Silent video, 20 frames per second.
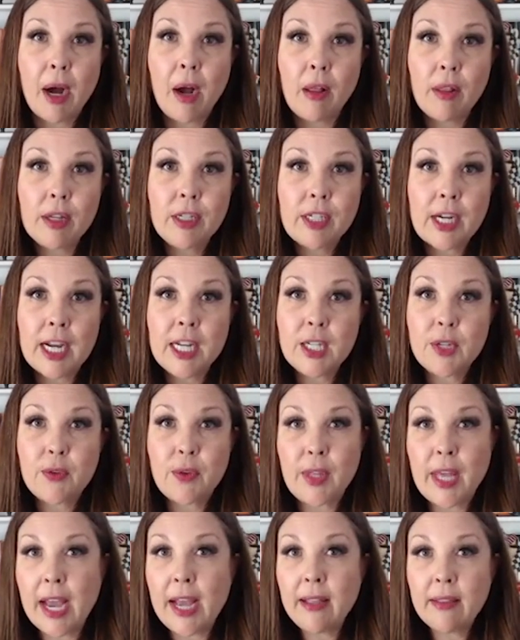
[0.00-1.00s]
I
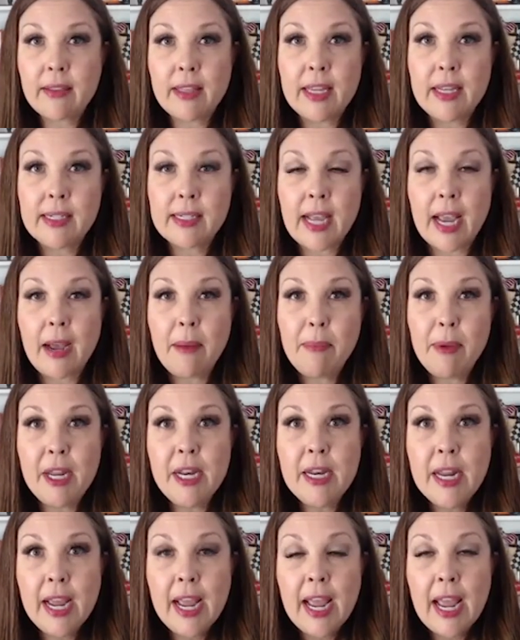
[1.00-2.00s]
apologize for that. Things
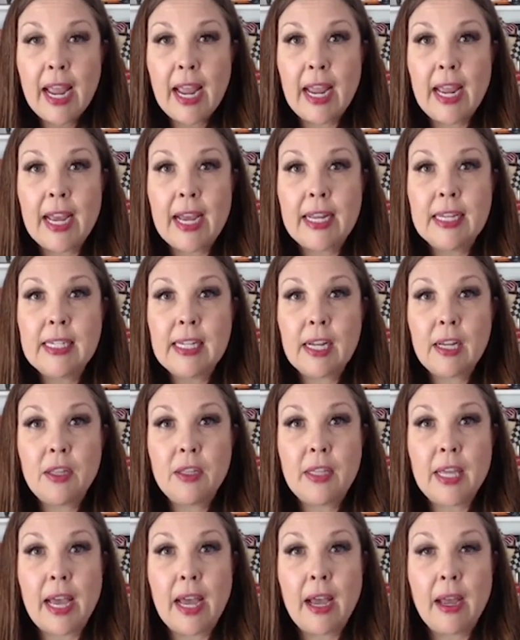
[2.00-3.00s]
happen.
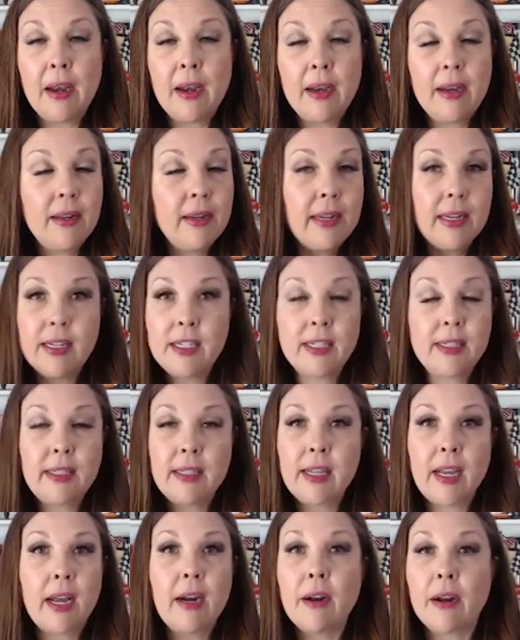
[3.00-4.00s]
And then
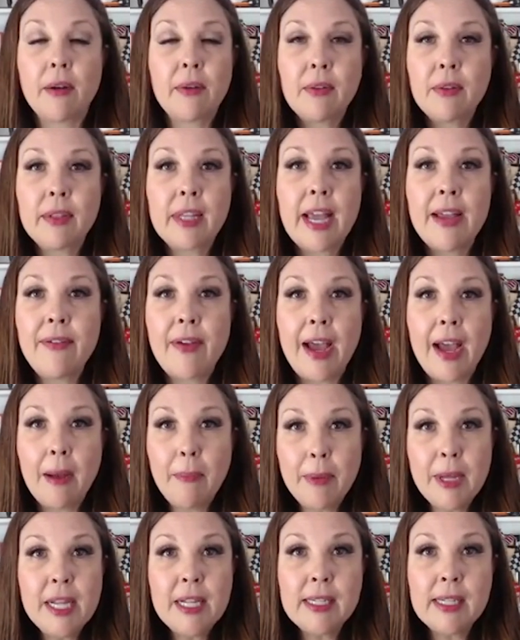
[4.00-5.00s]
I don't know,
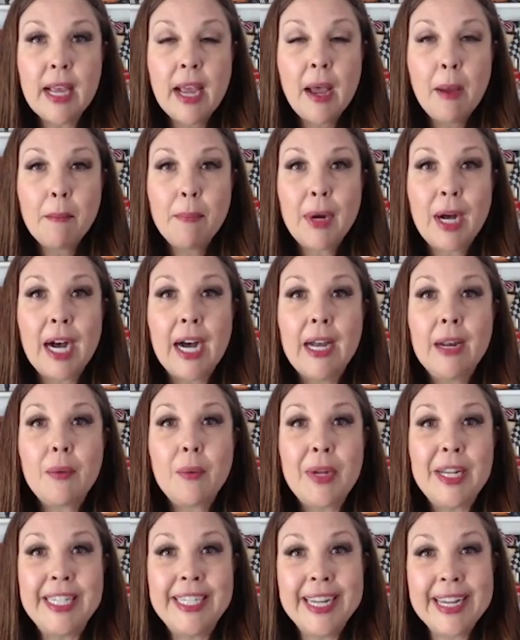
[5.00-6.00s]
life happens.
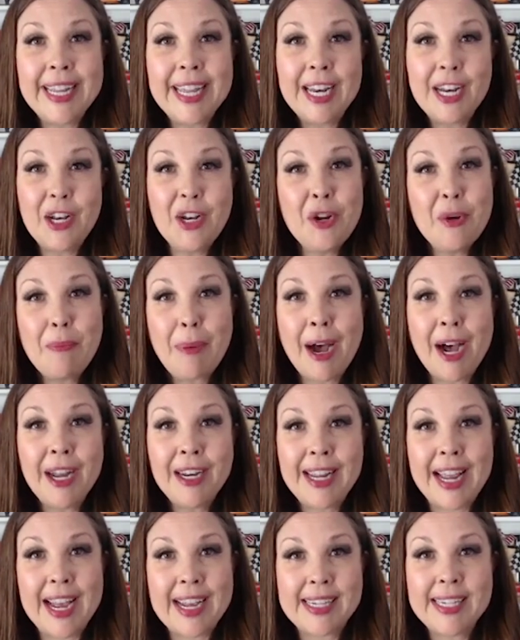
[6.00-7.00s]
But we did get a
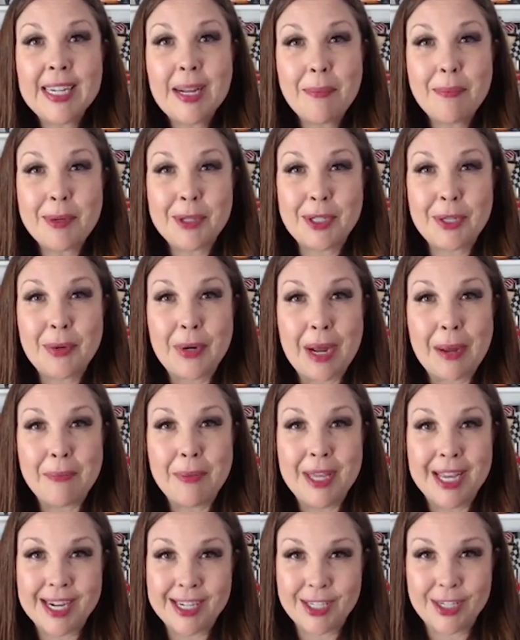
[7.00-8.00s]
new podcast
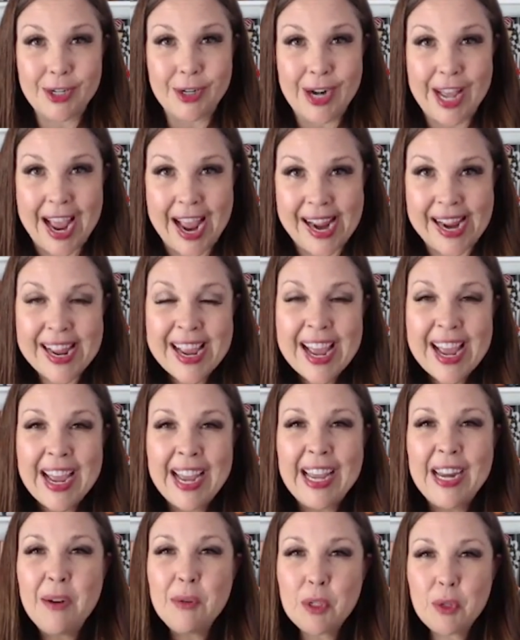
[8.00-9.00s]
episode up
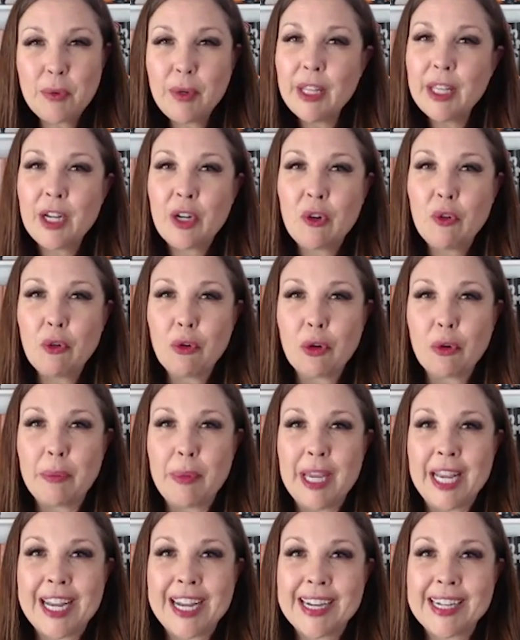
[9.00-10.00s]
yesterday. And it was really
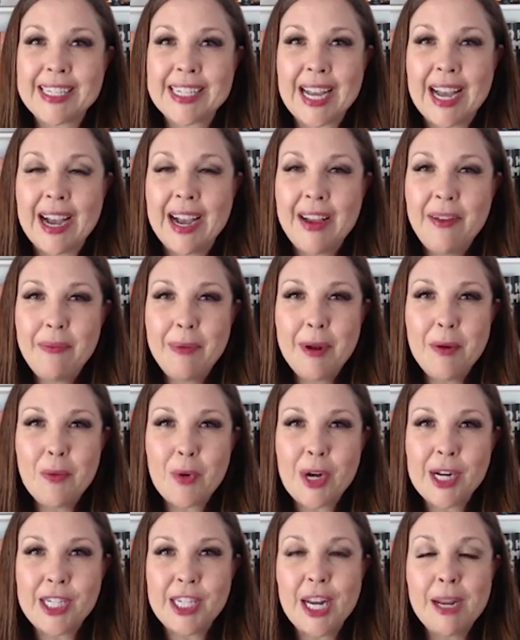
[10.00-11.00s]
cool because
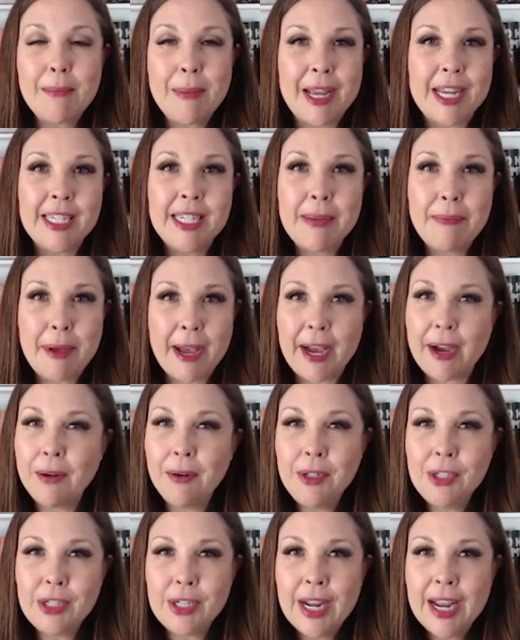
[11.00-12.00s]
I've been watching Mandy
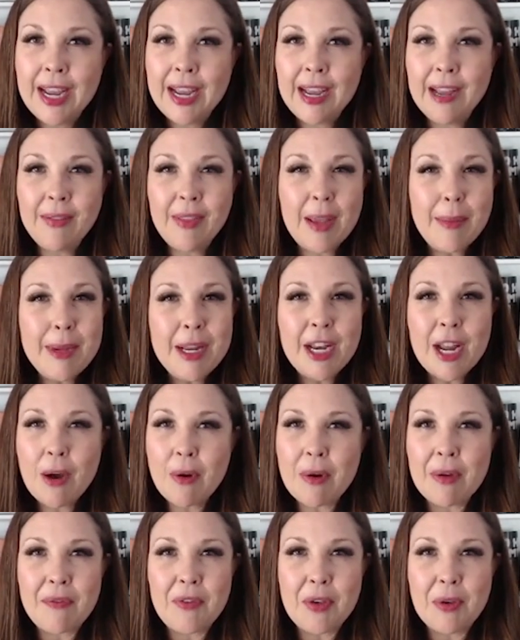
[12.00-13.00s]
Pouch. And
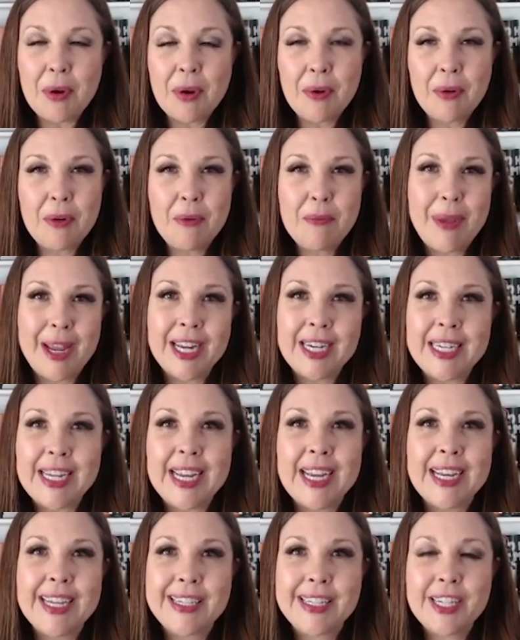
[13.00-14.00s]
let me know if you know who
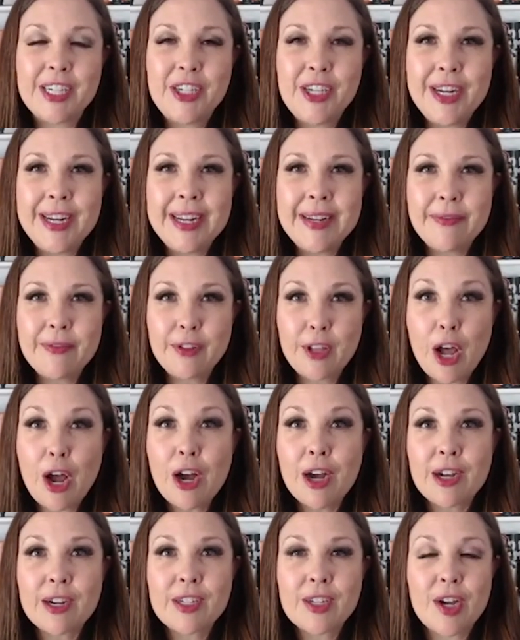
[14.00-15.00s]
Mandy is. She
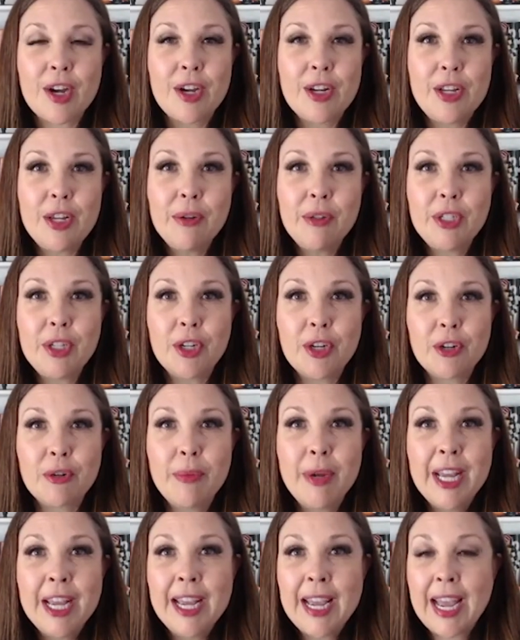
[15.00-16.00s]
vlogs on
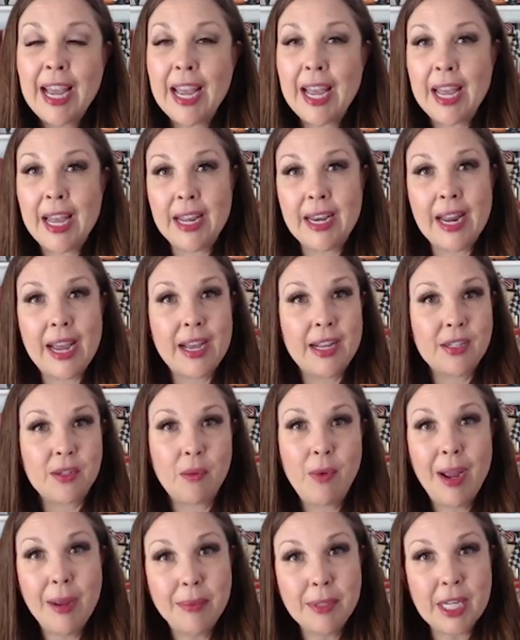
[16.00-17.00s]
YouTube and
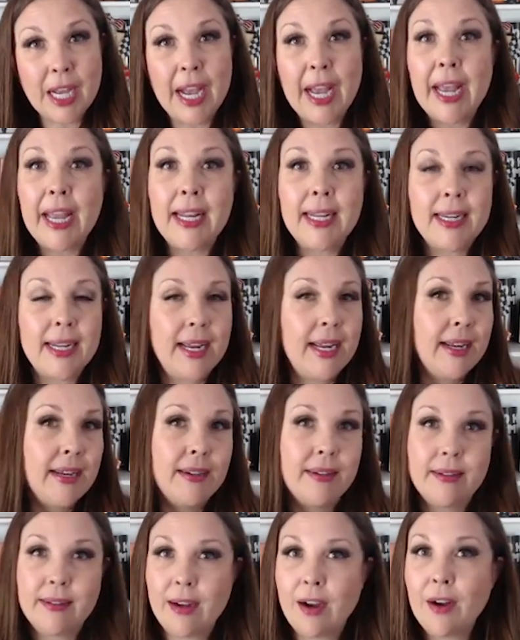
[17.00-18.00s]
has a website
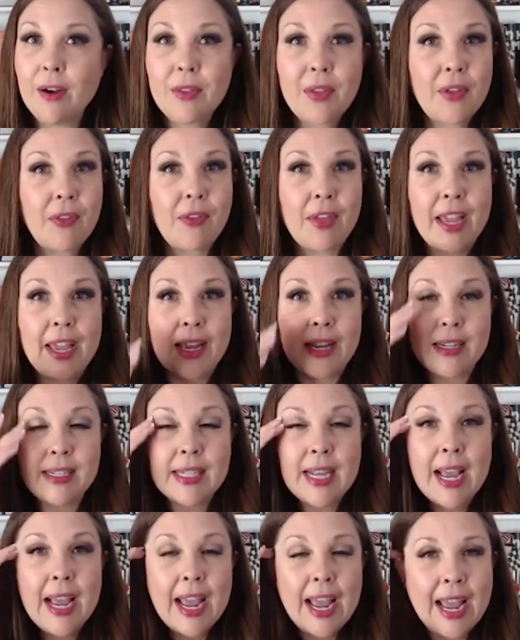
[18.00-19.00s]
and all the
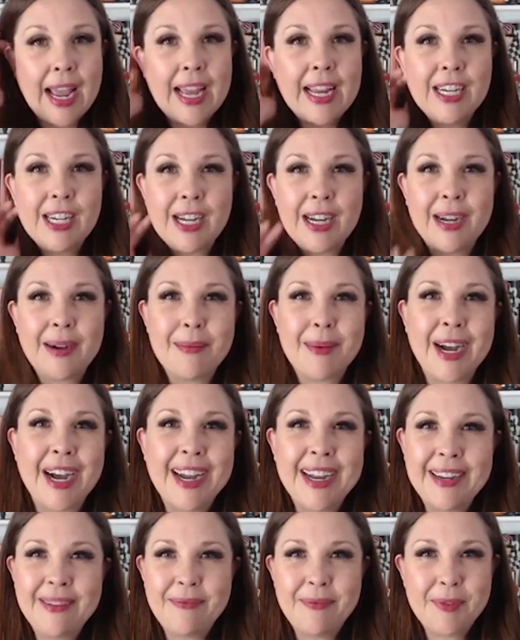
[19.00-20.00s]
things. And
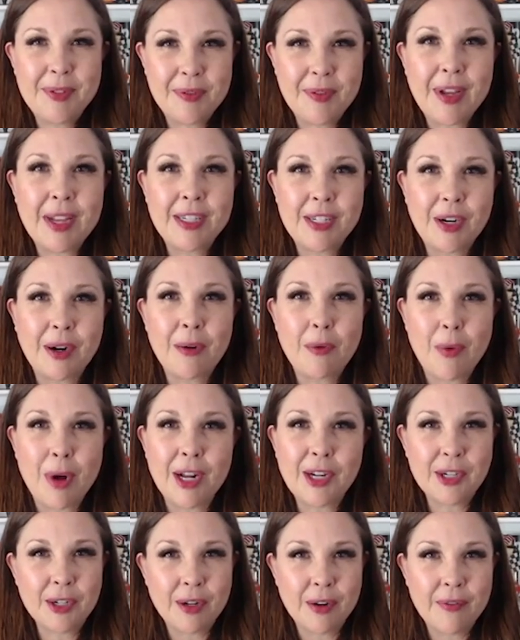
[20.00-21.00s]
I
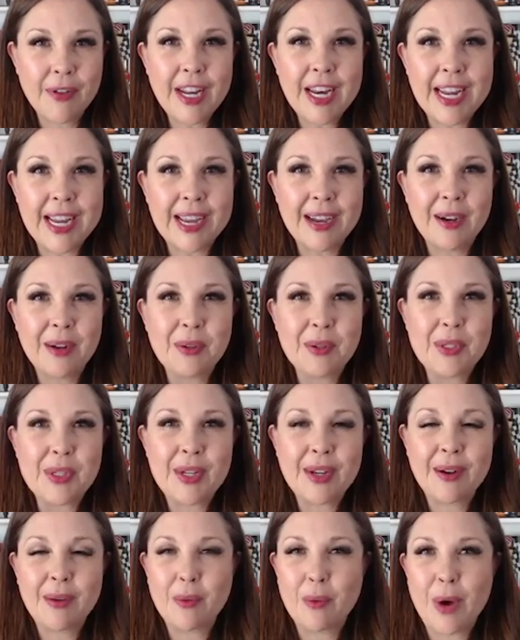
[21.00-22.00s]
started watching her
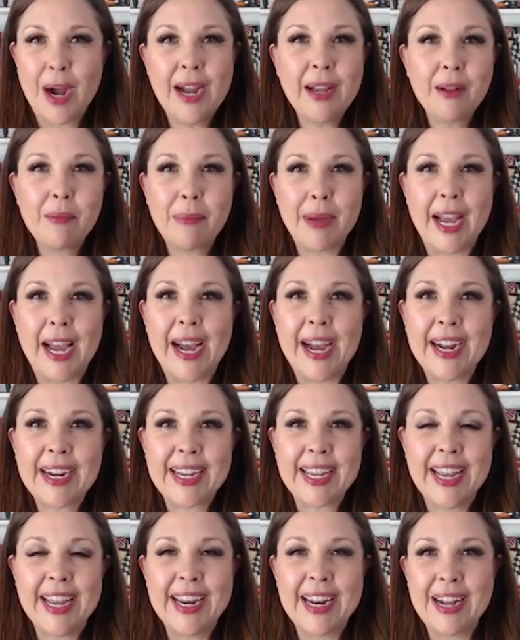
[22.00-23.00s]
videos a while
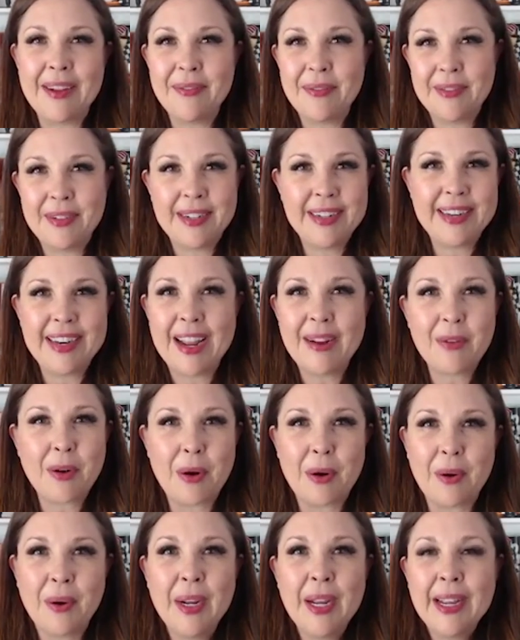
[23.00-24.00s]
back. And I've
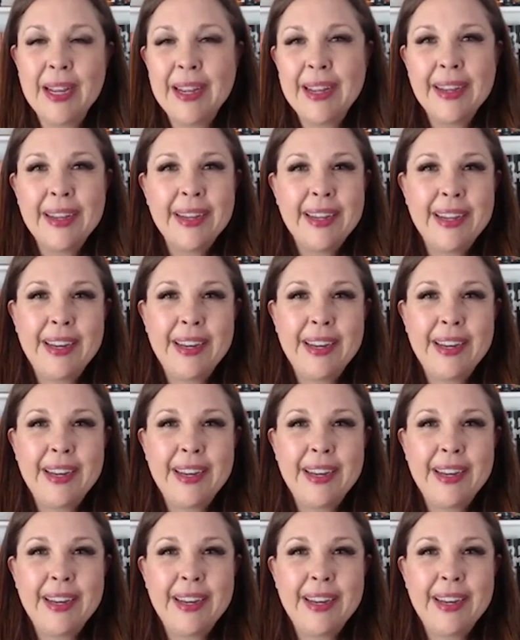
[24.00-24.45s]
never...